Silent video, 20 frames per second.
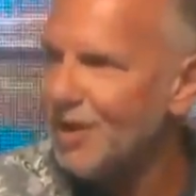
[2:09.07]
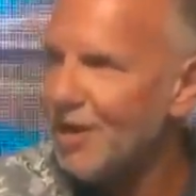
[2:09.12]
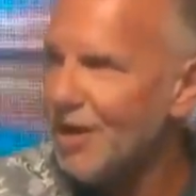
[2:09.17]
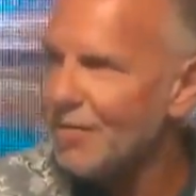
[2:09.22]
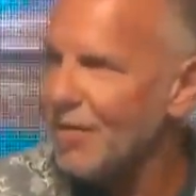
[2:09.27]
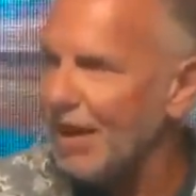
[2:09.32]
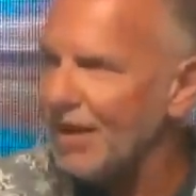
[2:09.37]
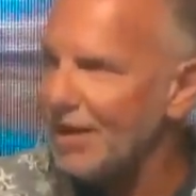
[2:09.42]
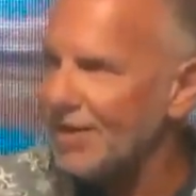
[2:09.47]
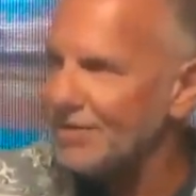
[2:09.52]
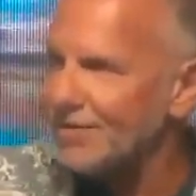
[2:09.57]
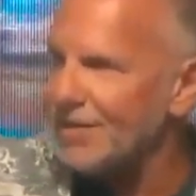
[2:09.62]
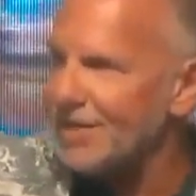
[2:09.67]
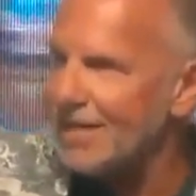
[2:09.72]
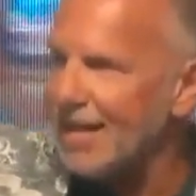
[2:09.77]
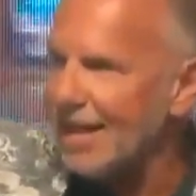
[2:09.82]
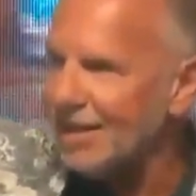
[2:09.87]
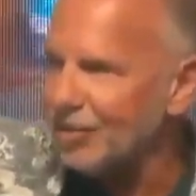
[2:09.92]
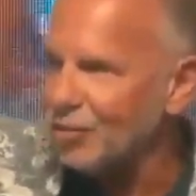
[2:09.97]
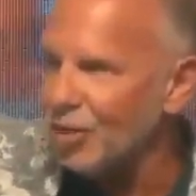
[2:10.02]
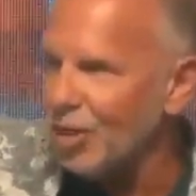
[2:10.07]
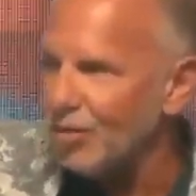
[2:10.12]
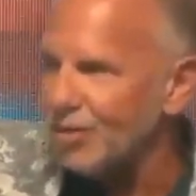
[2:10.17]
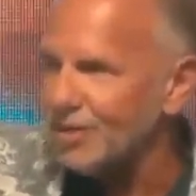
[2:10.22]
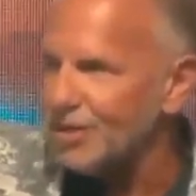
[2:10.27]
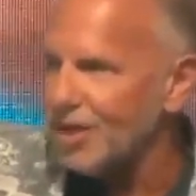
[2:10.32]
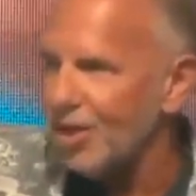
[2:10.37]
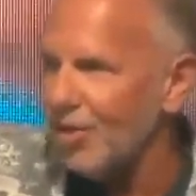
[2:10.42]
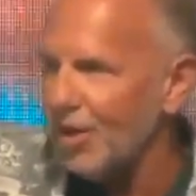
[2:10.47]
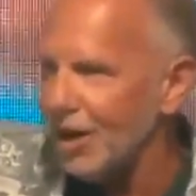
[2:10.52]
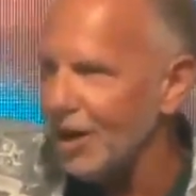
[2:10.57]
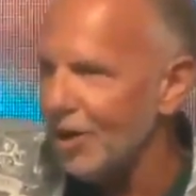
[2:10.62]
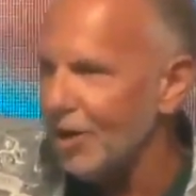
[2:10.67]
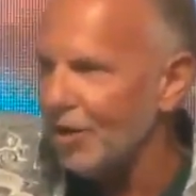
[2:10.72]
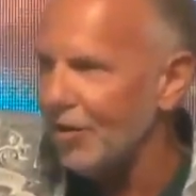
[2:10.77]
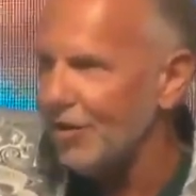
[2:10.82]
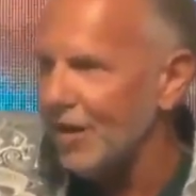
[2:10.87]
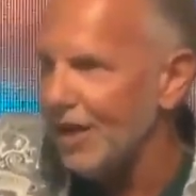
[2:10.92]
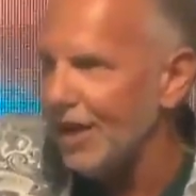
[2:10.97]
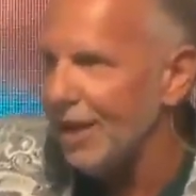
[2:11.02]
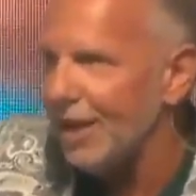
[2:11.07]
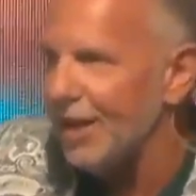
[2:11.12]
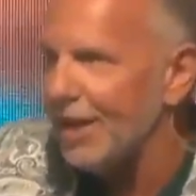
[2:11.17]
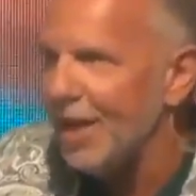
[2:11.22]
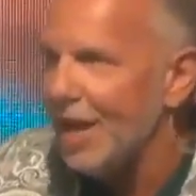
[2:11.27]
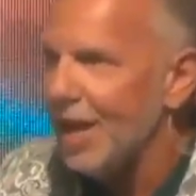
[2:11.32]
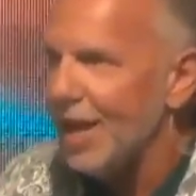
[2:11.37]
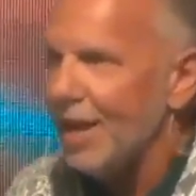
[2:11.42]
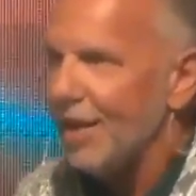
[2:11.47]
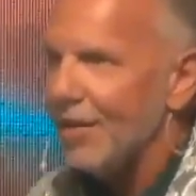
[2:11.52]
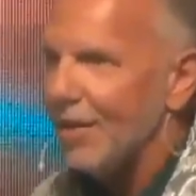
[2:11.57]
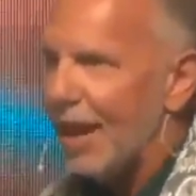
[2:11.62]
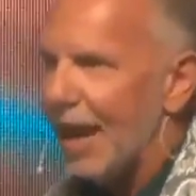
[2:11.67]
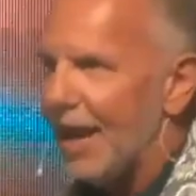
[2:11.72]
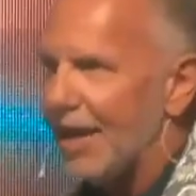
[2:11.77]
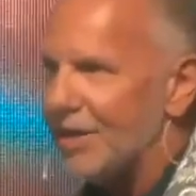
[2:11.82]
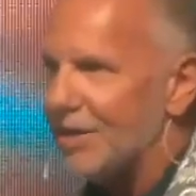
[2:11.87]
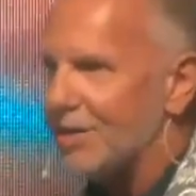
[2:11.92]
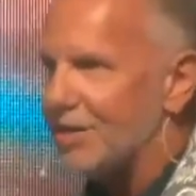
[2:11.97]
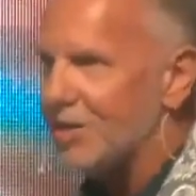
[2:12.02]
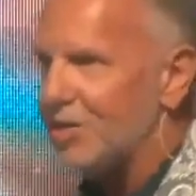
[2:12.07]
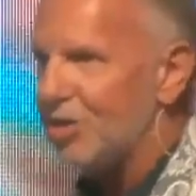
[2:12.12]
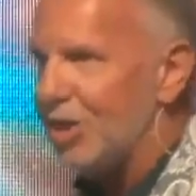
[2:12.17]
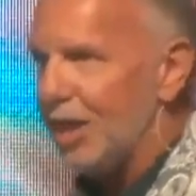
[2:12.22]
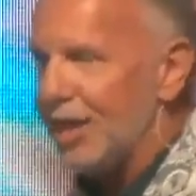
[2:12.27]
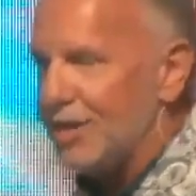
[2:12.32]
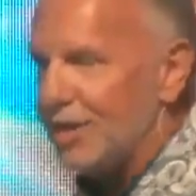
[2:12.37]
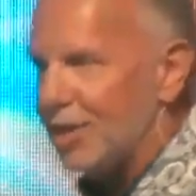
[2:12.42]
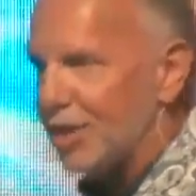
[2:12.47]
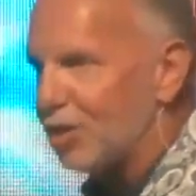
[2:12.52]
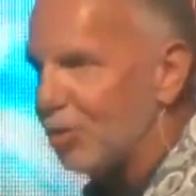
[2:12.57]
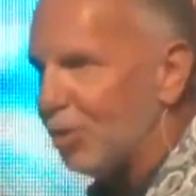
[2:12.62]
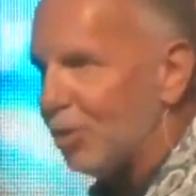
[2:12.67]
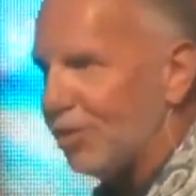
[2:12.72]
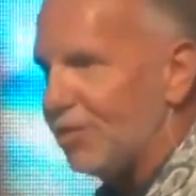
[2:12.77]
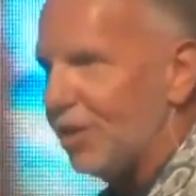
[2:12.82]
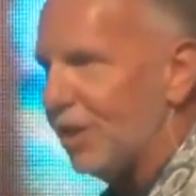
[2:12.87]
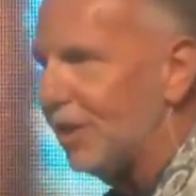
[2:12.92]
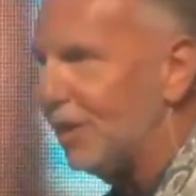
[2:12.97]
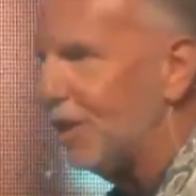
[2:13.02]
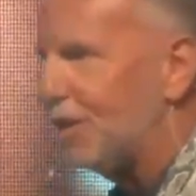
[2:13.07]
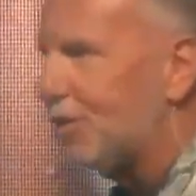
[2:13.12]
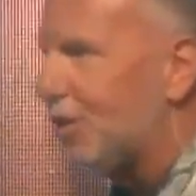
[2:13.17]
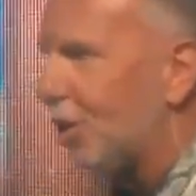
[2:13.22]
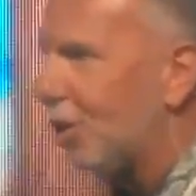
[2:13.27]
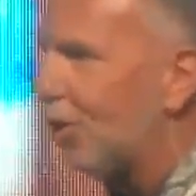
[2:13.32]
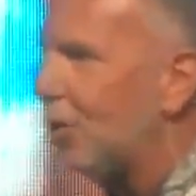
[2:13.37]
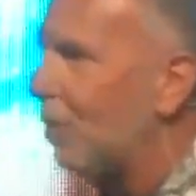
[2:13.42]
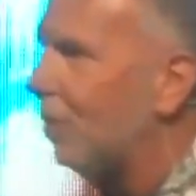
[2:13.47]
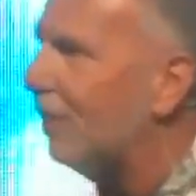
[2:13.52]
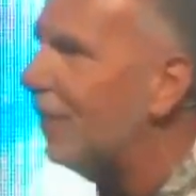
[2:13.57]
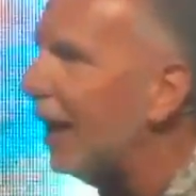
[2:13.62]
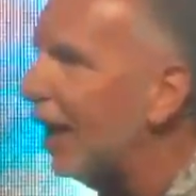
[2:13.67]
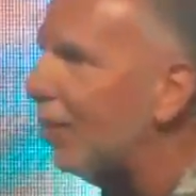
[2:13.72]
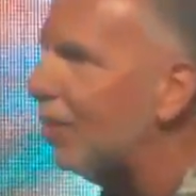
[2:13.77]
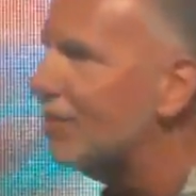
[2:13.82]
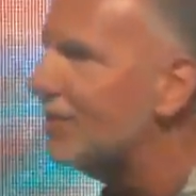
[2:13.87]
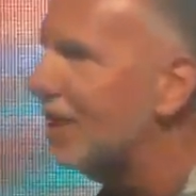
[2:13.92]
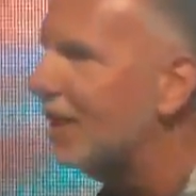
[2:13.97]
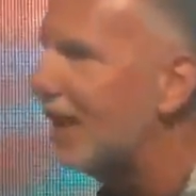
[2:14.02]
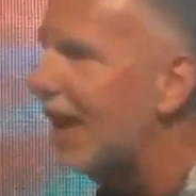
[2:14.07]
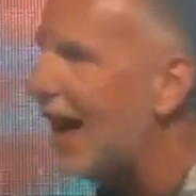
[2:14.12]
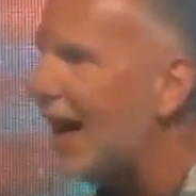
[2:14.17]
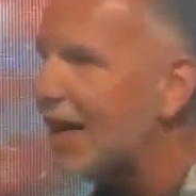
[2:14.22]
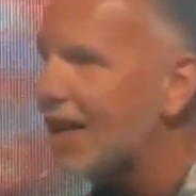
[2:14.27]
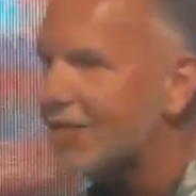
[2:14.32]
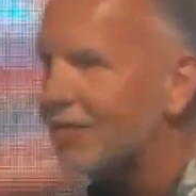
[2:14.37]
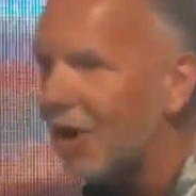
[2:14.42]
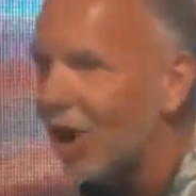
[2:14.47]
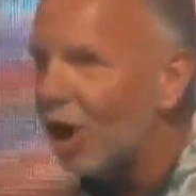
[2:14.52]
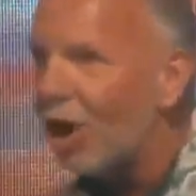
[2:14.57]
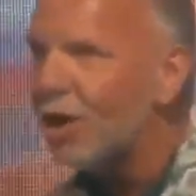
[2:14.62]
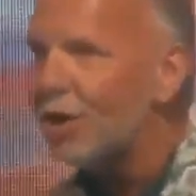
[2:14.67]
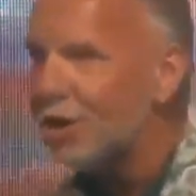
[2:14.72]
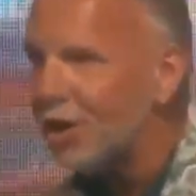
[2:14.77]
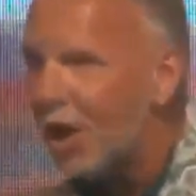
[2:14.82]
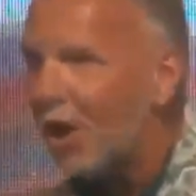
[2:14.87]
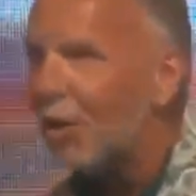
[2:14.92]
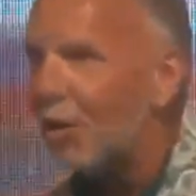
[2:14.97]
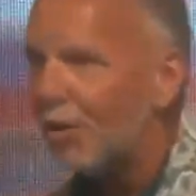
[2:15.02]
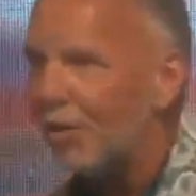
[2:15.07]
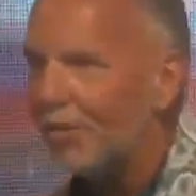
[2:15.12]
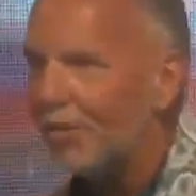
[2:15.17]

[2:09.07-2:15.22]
Because, see, that's what was going on then. As Jesus was in the tomb, there was a lot of unknown.